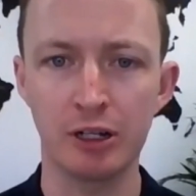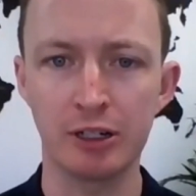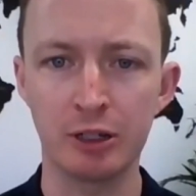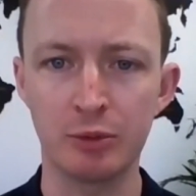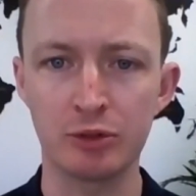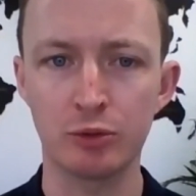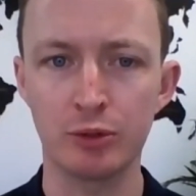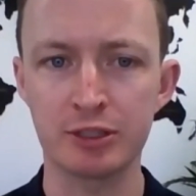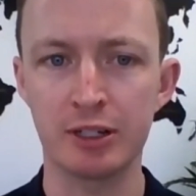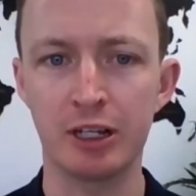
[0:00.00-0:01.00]
unable to
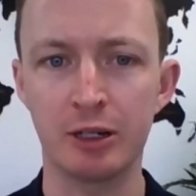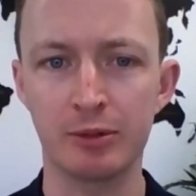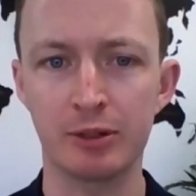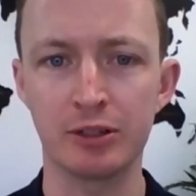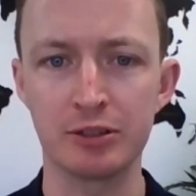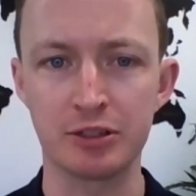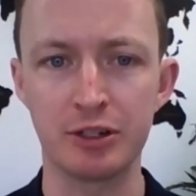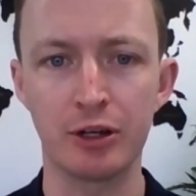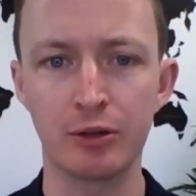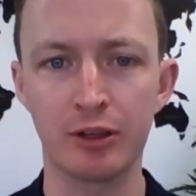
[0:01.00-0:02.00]
always let applicants
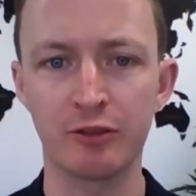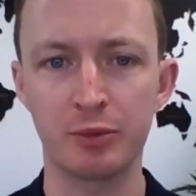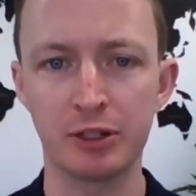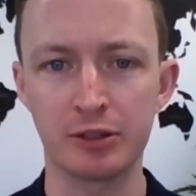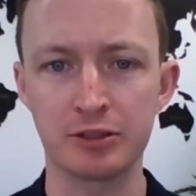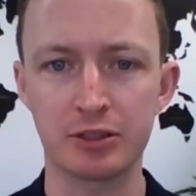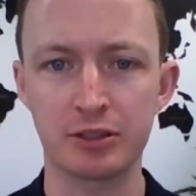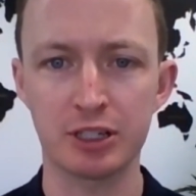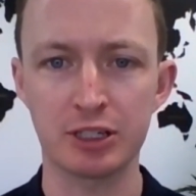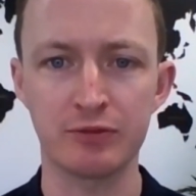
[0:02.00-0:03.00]
know they've been
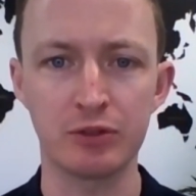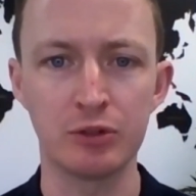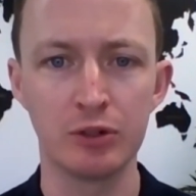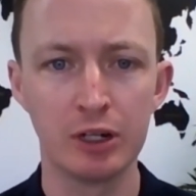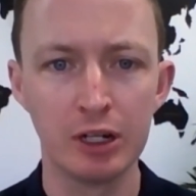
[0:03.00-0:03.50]
unsuccessful,